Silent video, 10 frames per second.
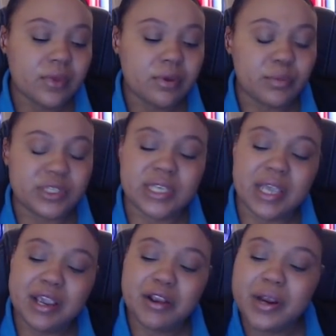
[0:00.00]
But to
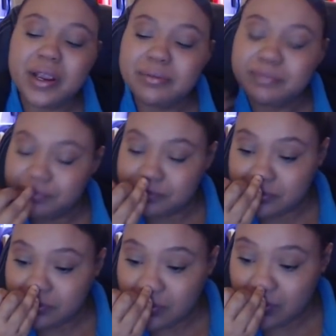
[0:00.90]
hear it
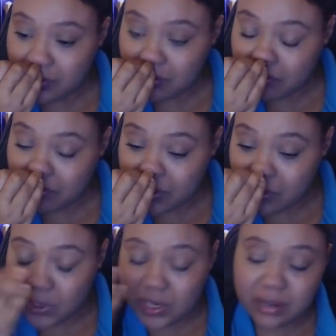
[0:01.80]

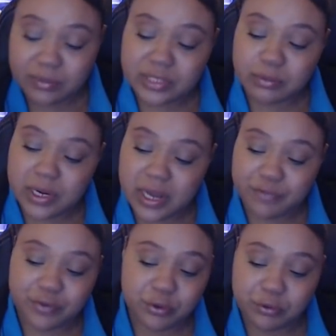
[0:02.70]
when it comes to my
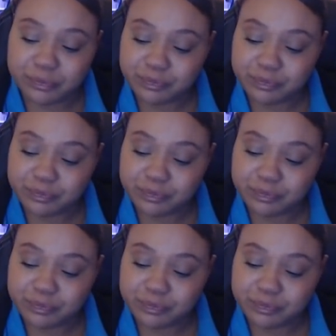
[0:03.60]
nephew